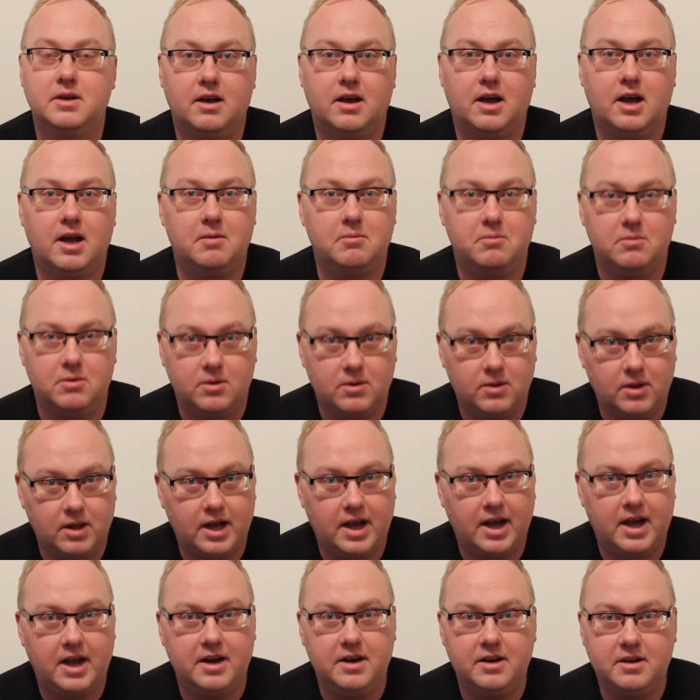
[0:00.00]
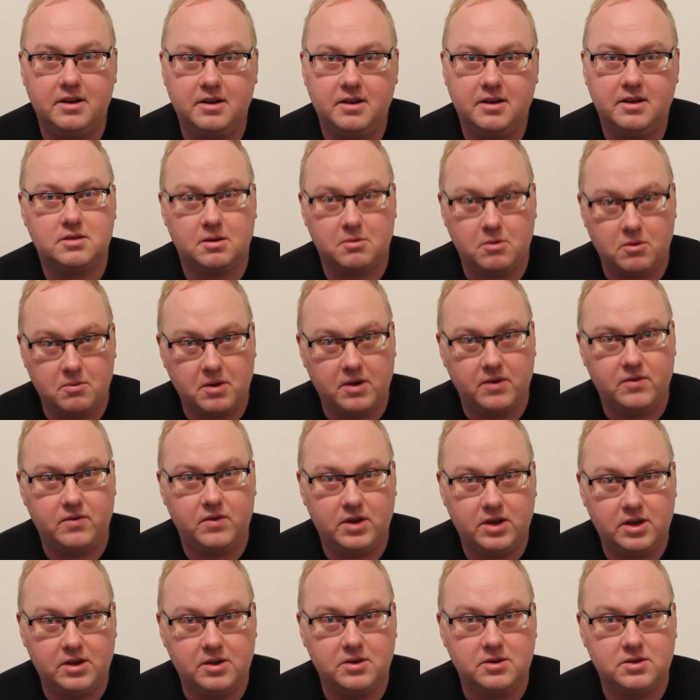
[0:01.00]
I'm glad some of my
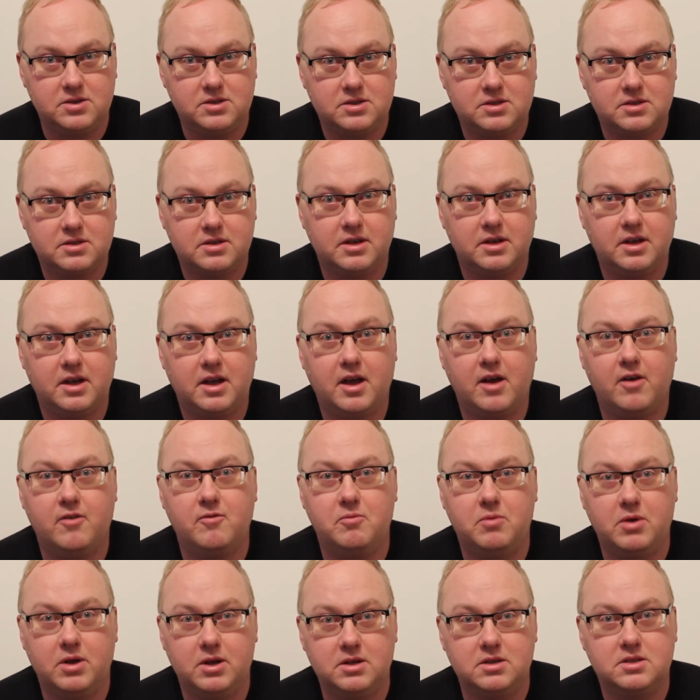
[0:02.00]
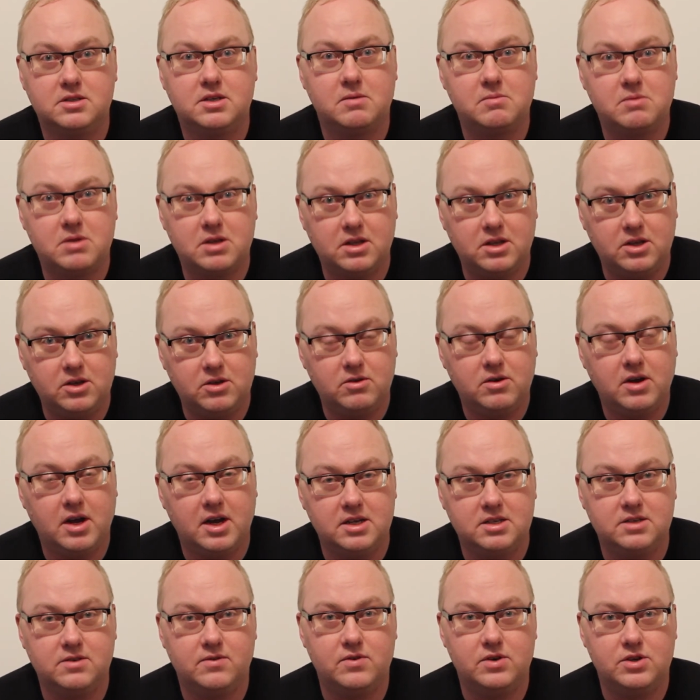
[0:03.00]
videos have been something that you
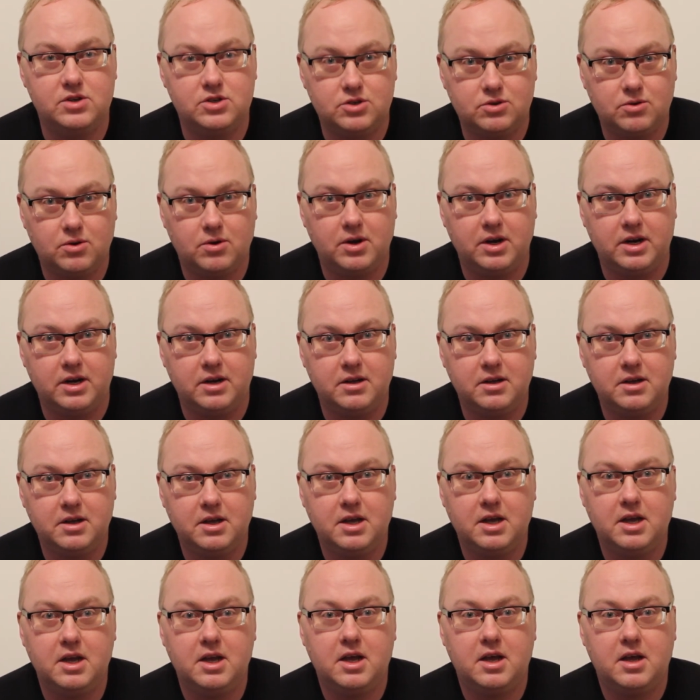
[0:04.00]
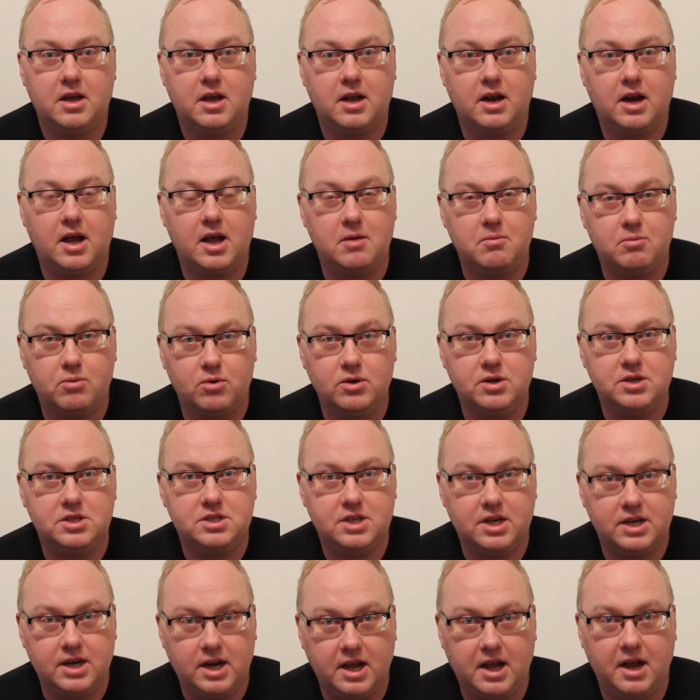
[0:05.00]
guys have enjoyed, and I
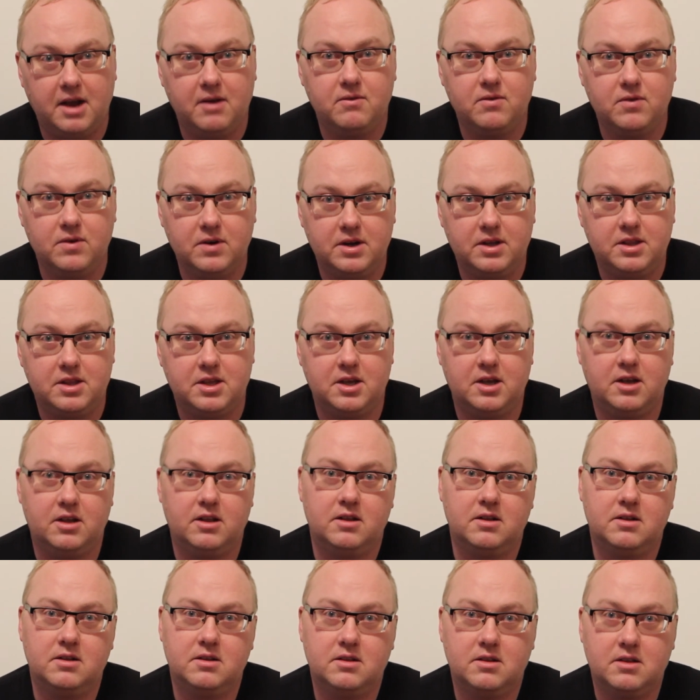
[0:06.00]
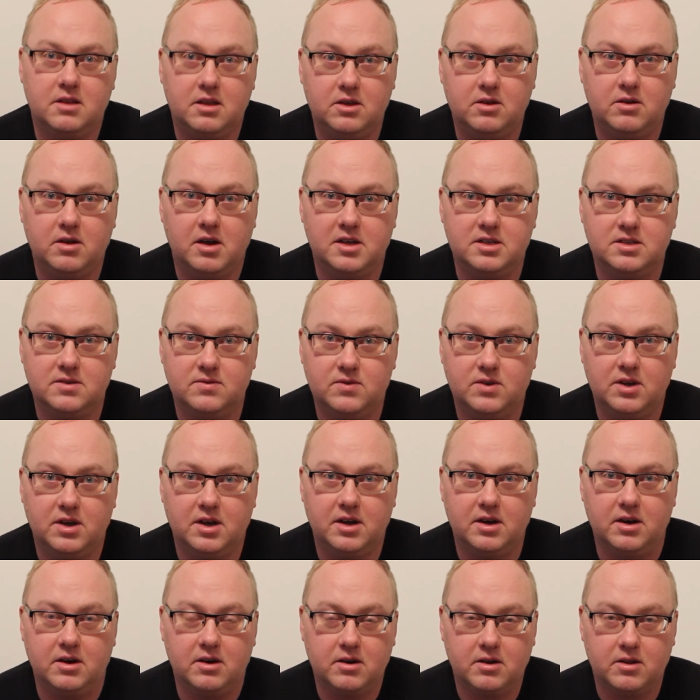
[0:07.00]
appreciate everything that you guys have
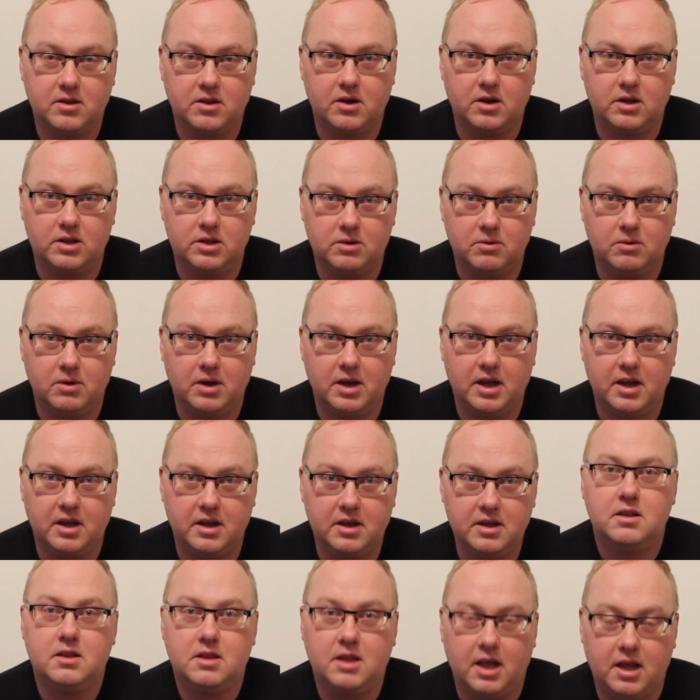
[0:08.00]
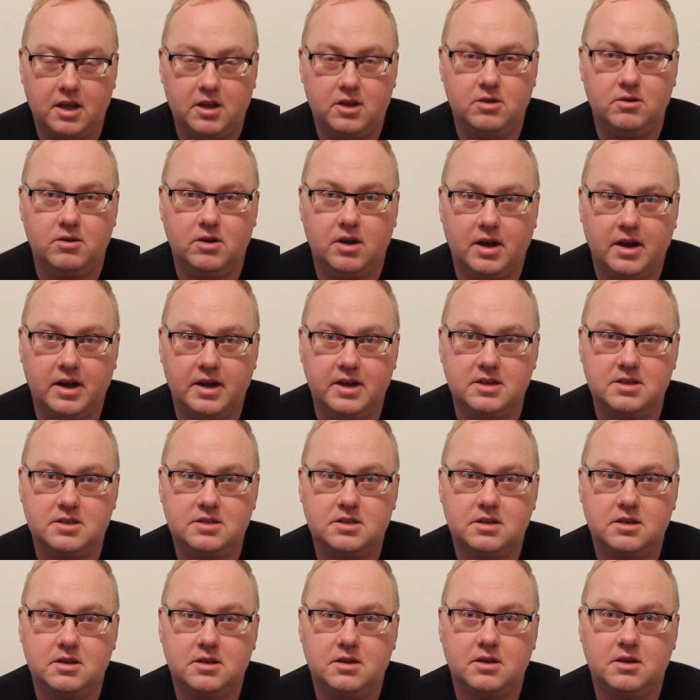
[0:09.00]
done along the way. Thank you
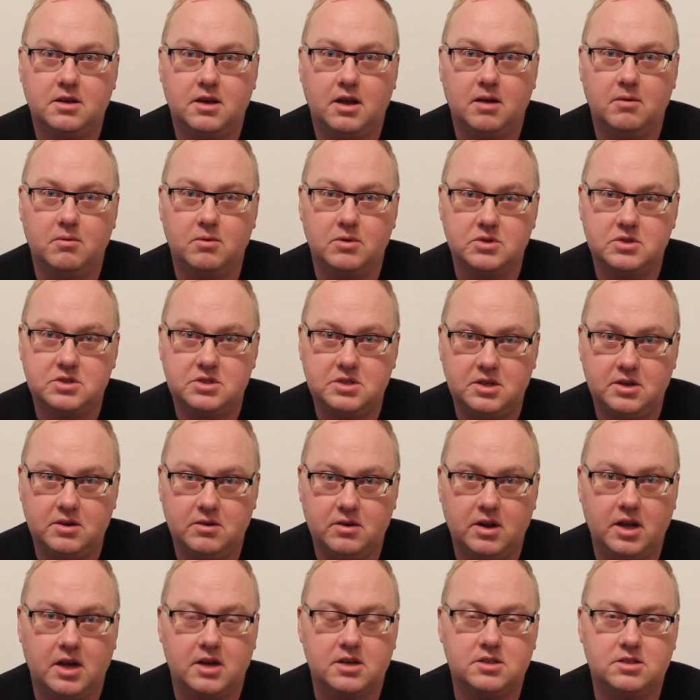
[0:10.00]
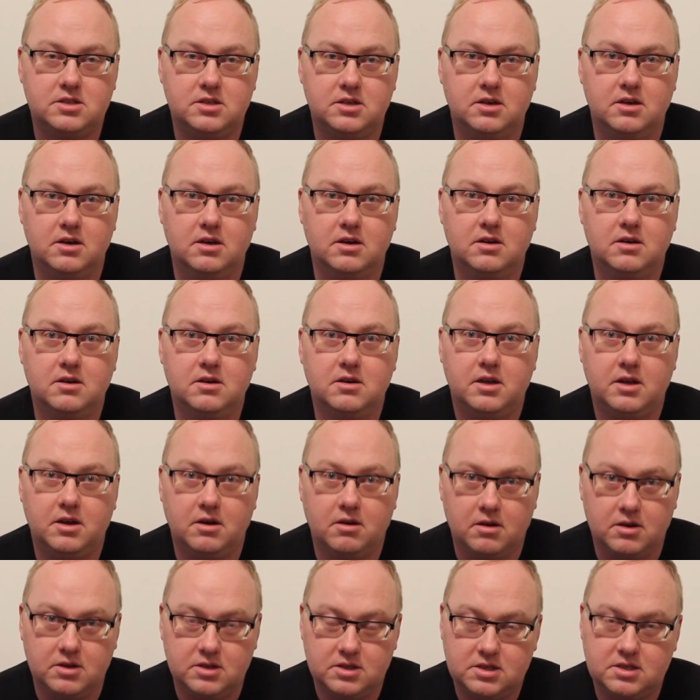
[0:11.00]
guys, and we'll see you next year
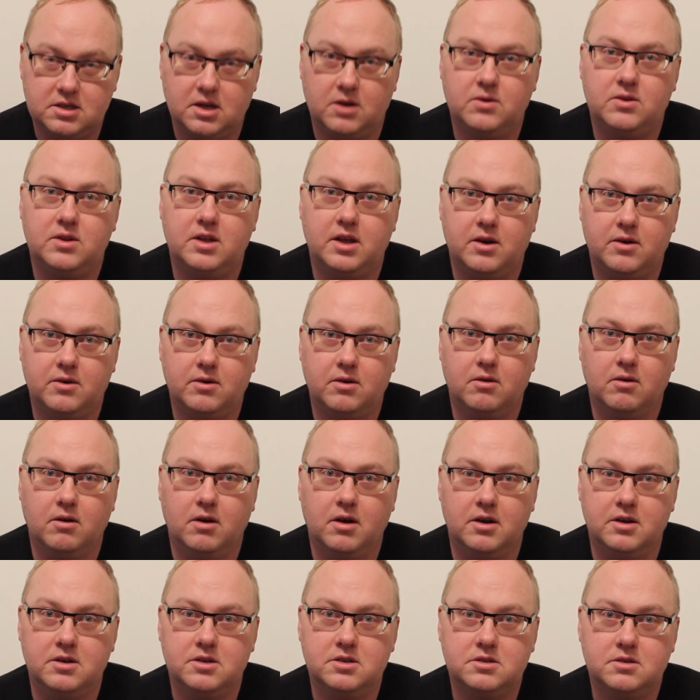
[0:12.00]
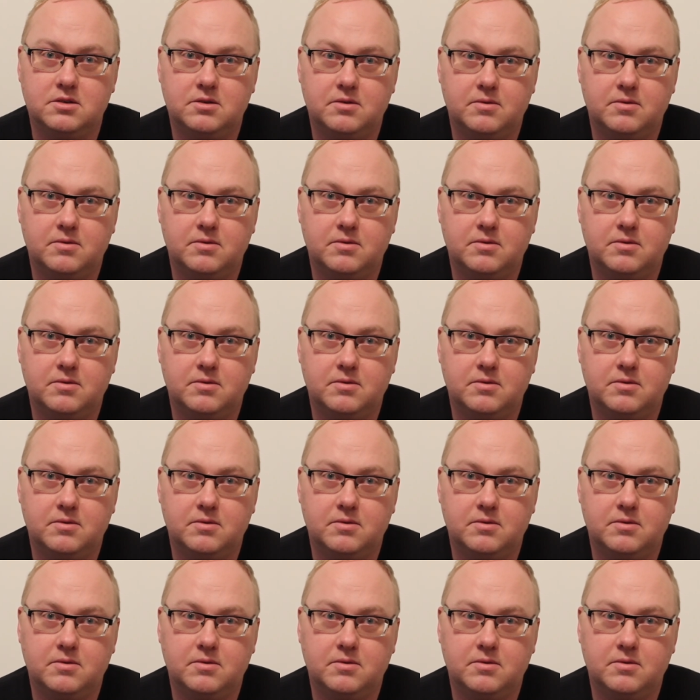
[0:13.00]
here on Southtown Garage.